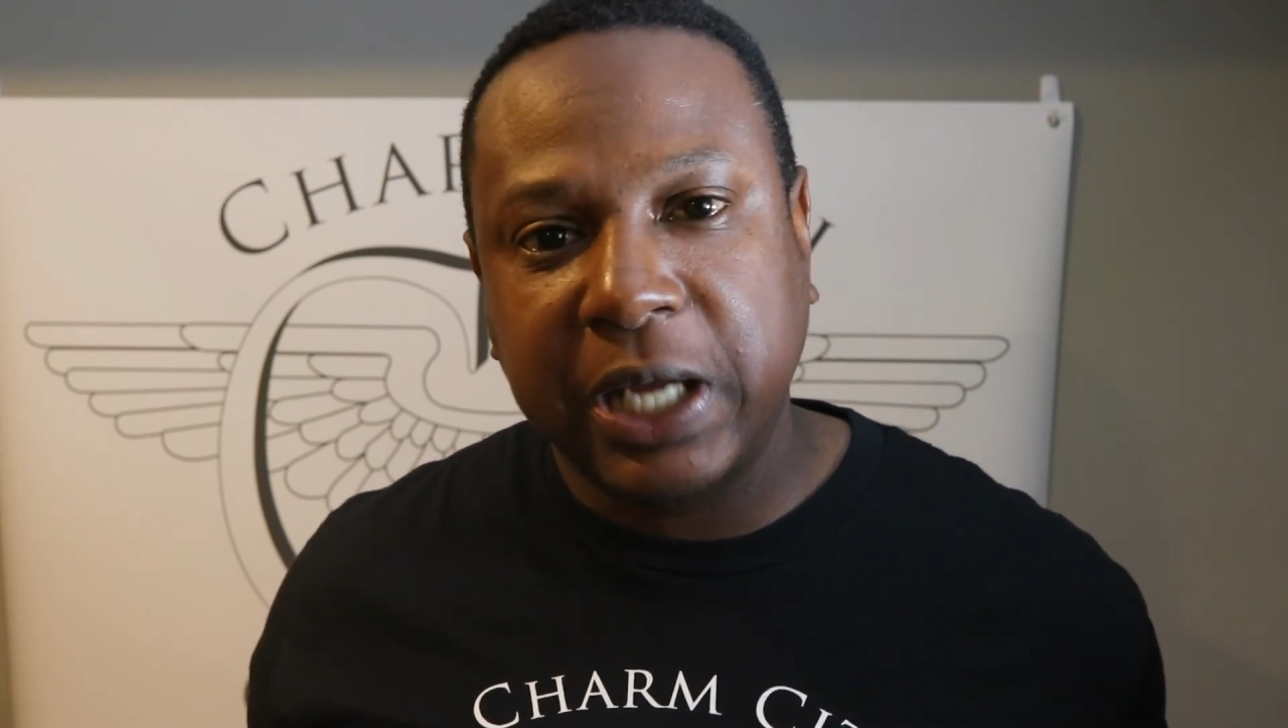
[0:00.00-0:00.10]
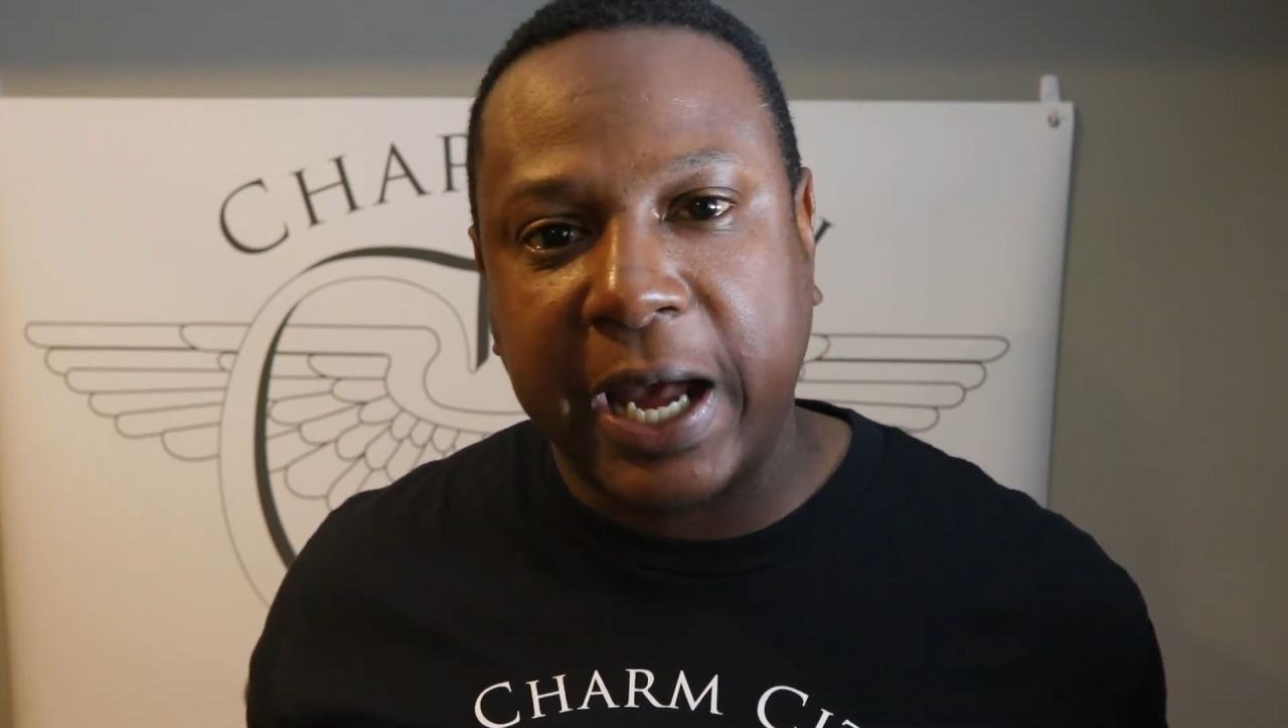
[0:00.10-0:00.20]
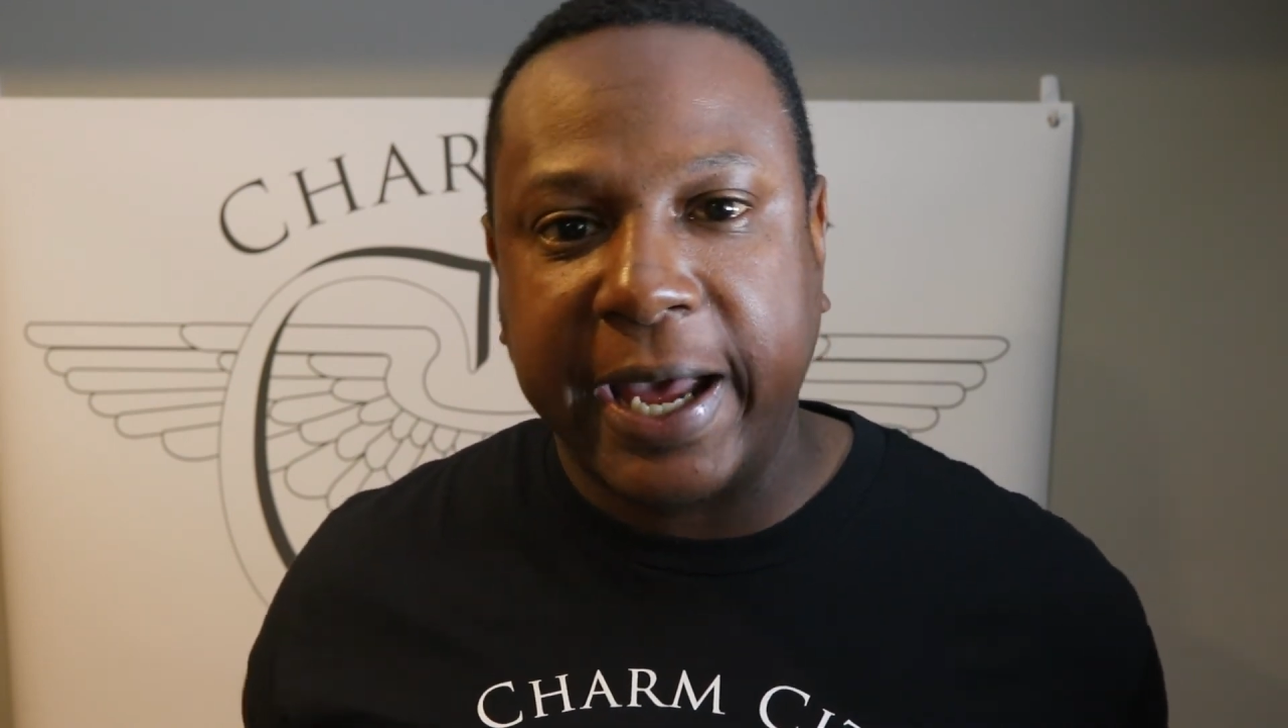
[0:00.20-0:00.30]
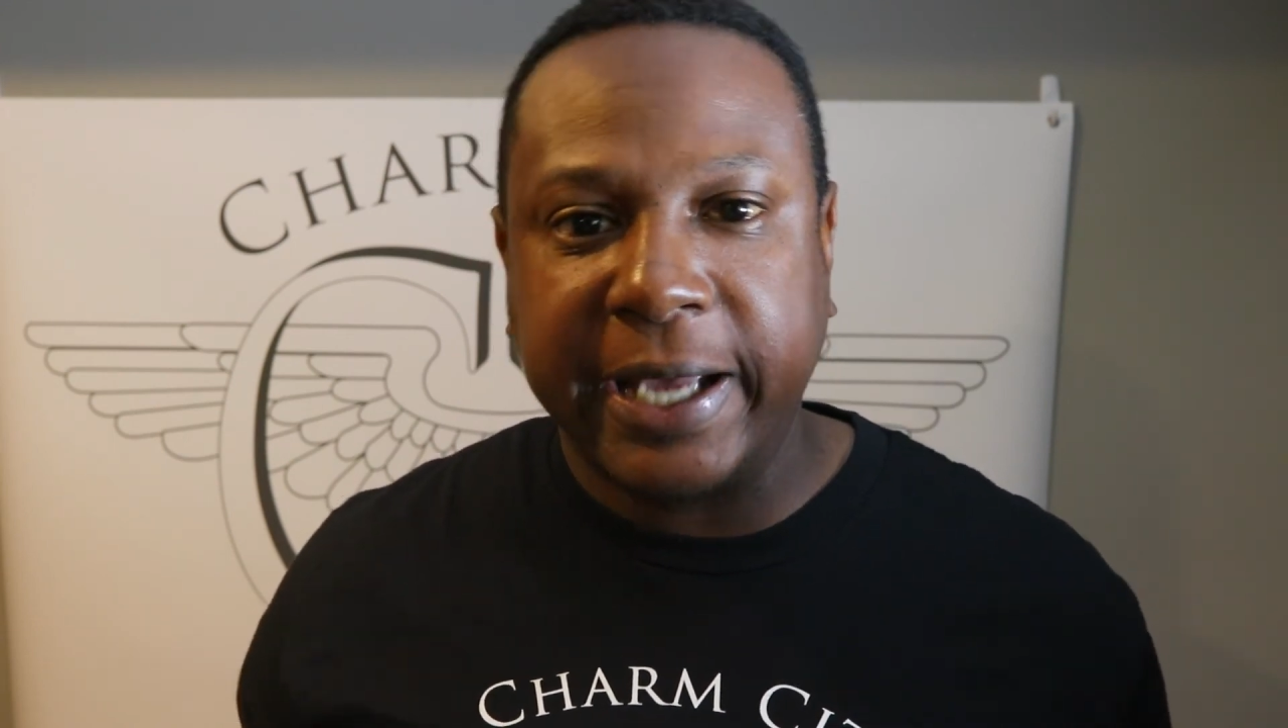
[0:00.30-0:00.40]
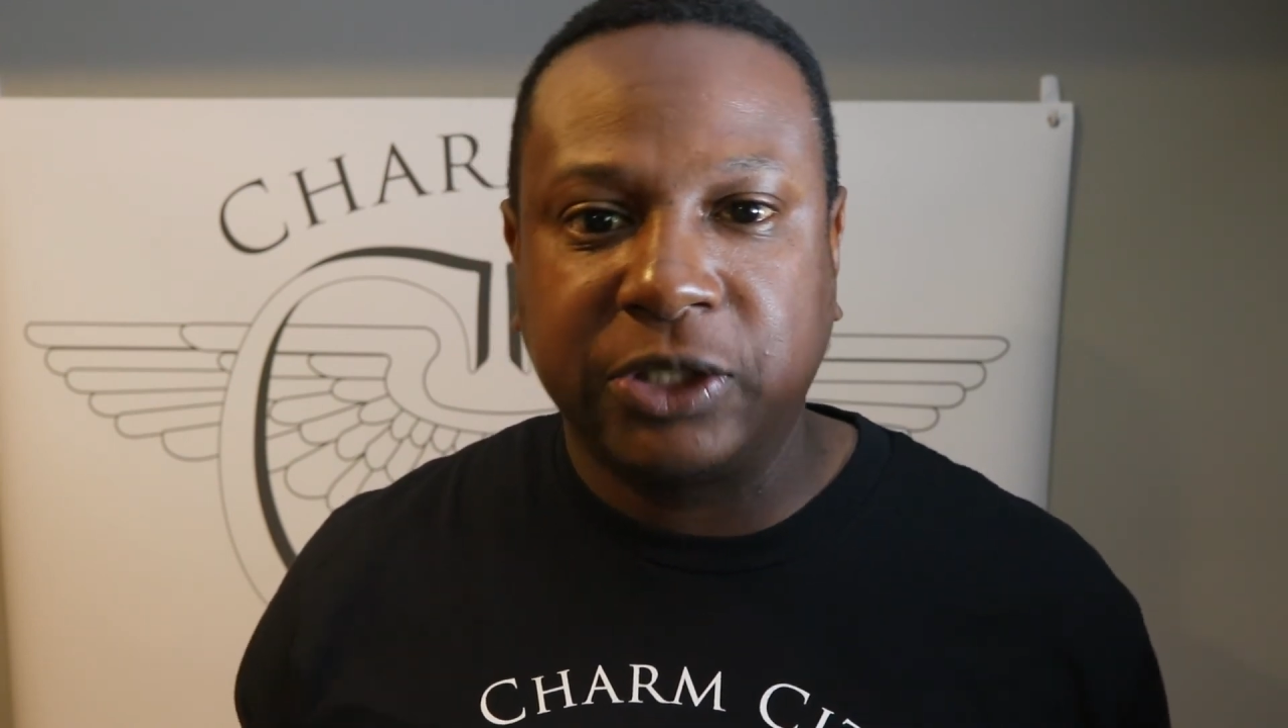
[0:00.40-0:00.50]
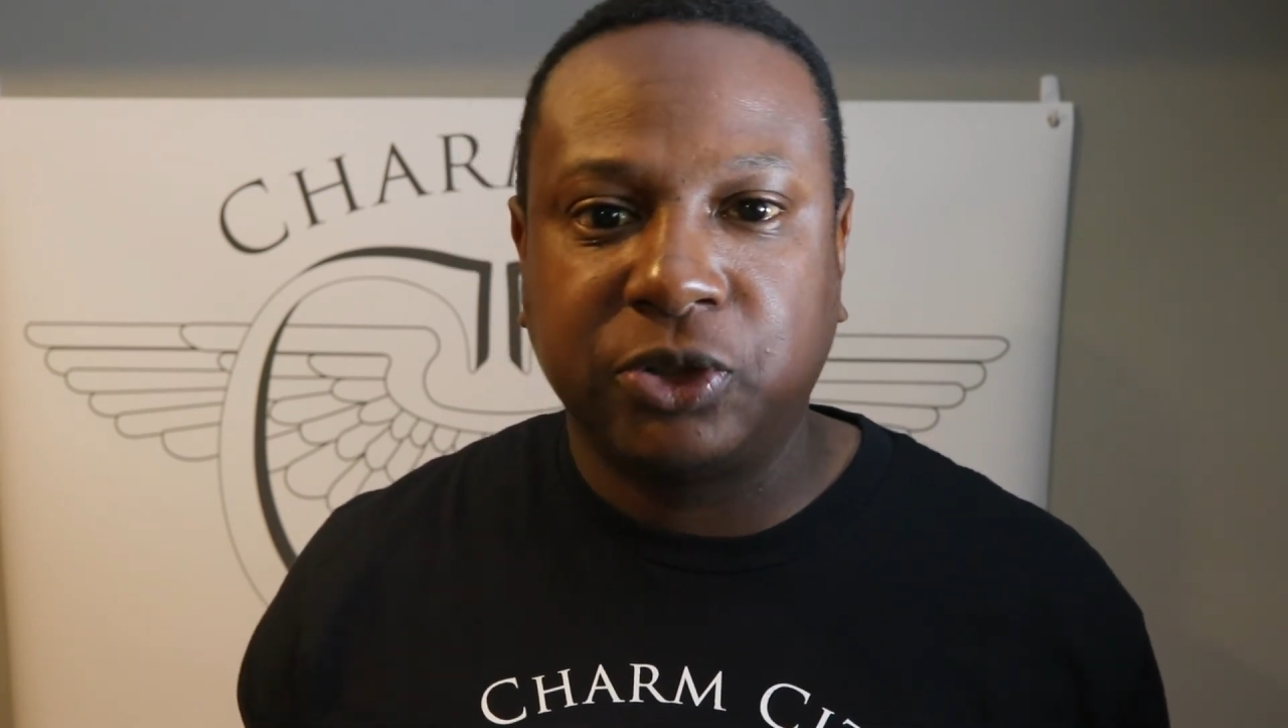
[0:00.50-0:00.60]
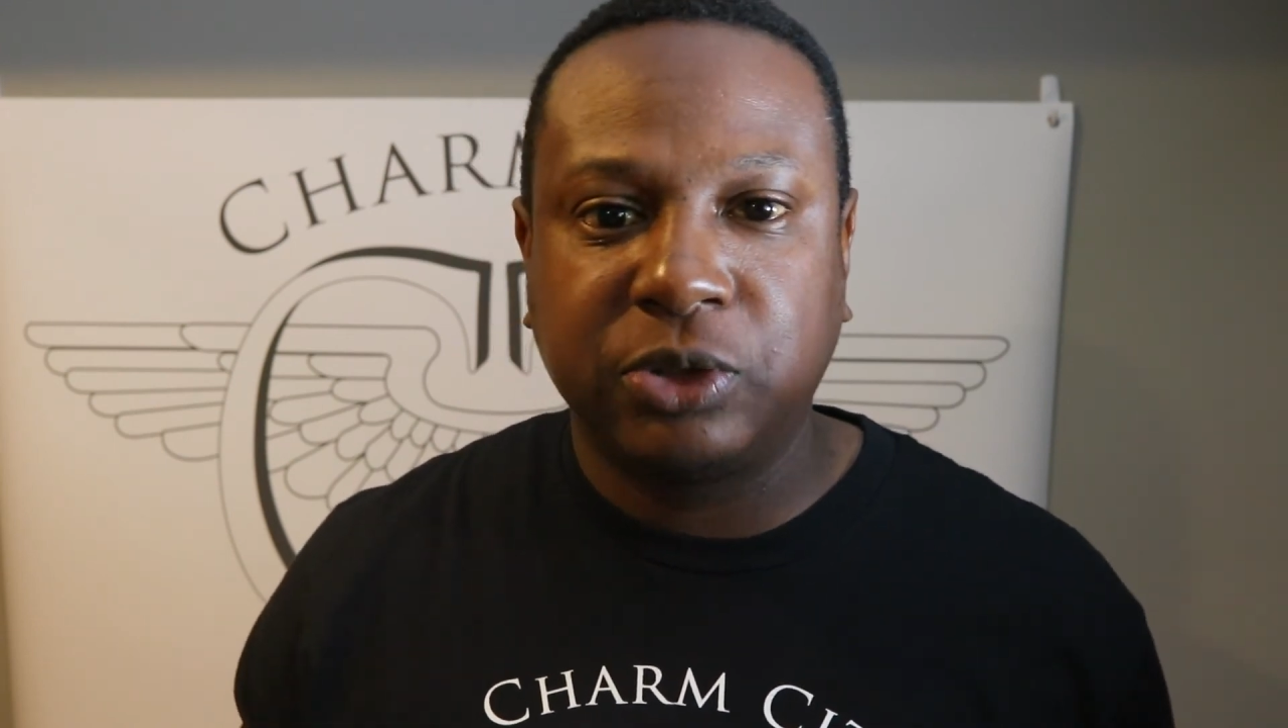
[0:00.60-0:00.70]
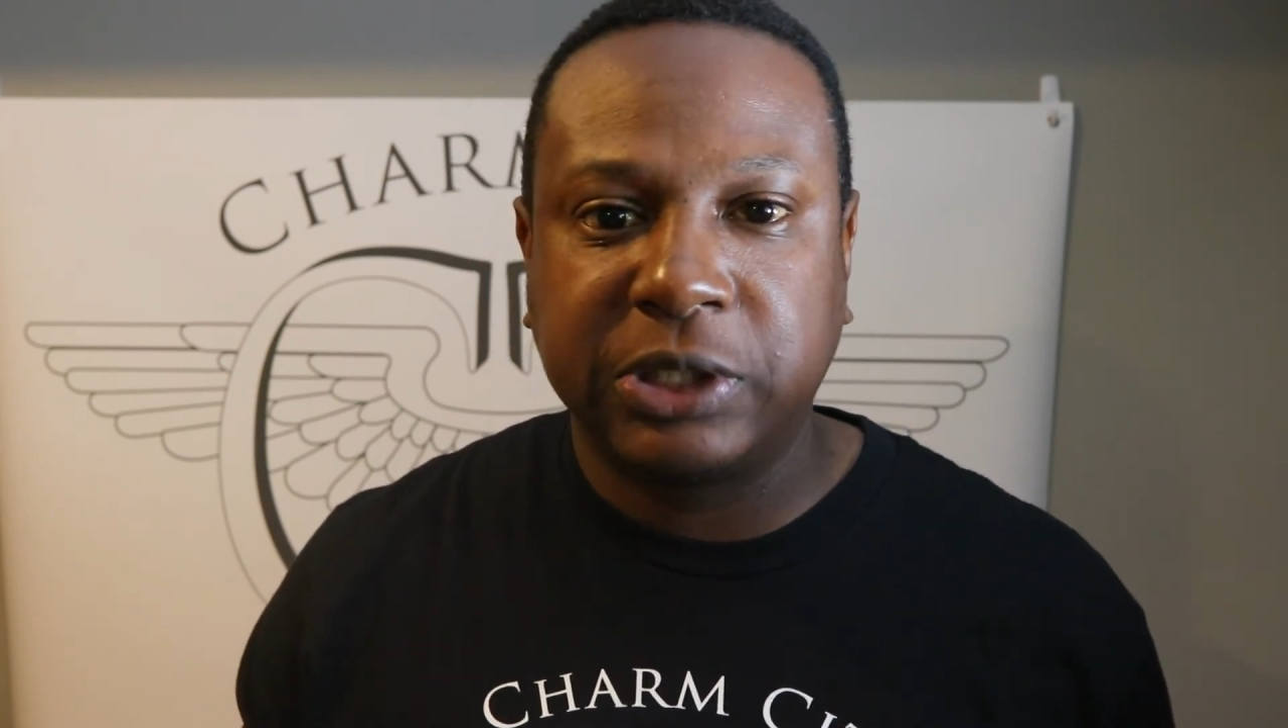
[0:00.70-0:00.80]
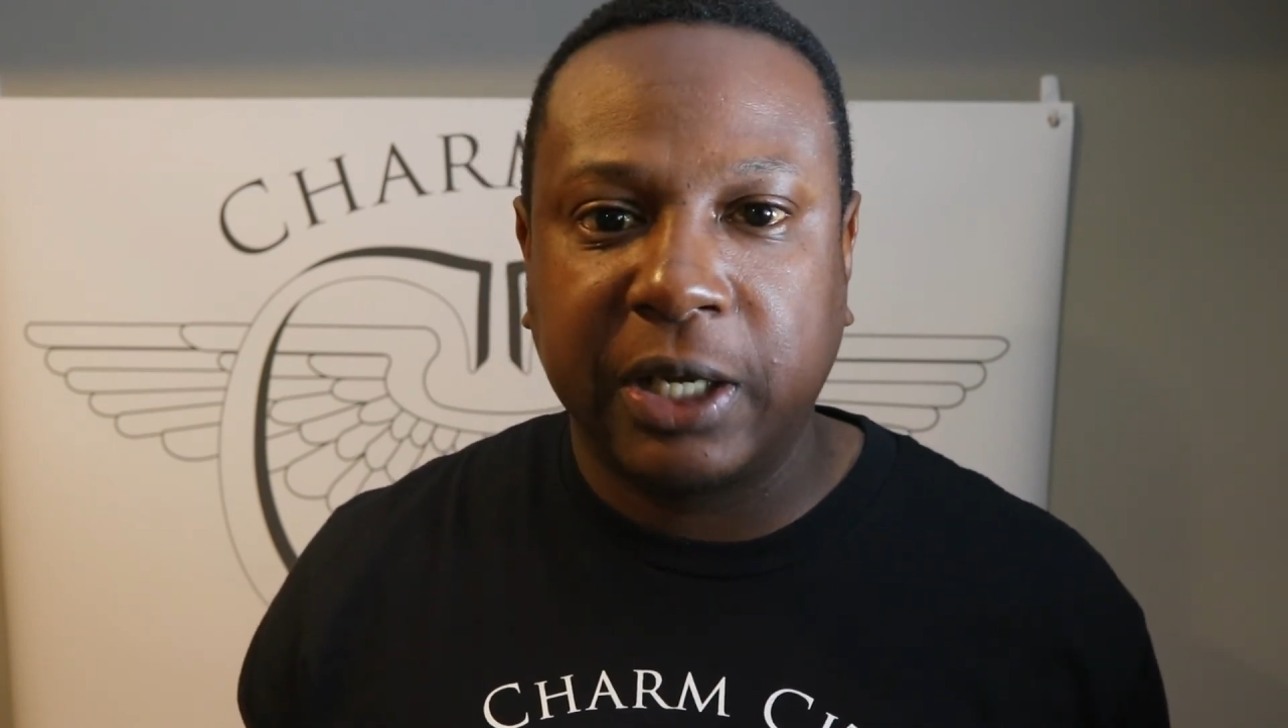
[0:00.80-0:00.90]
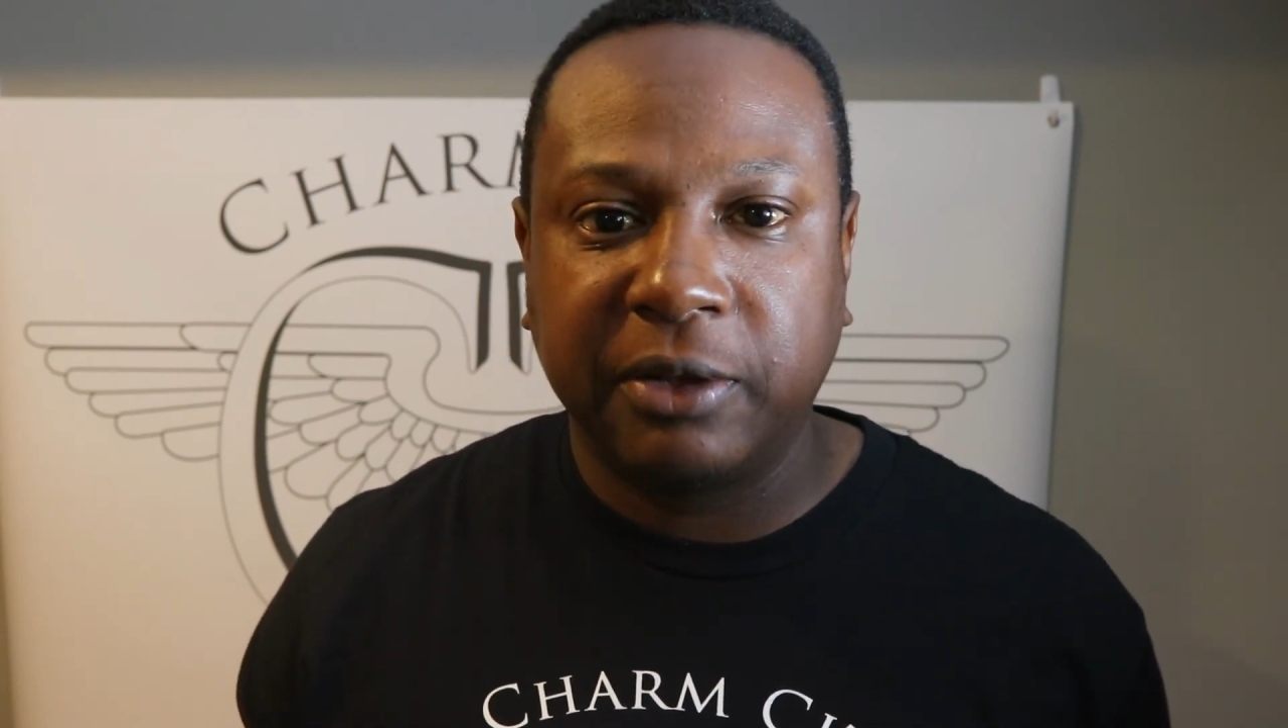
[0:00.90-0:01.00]
I had to
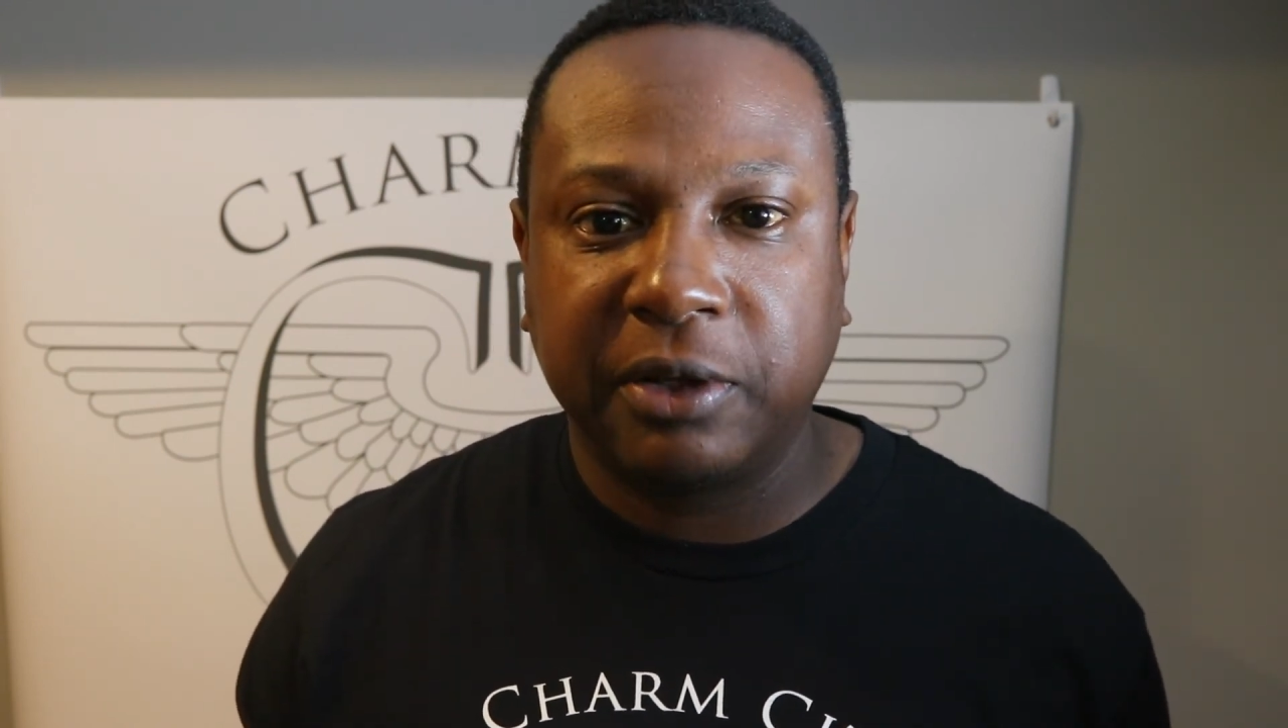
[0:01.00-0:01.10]
sell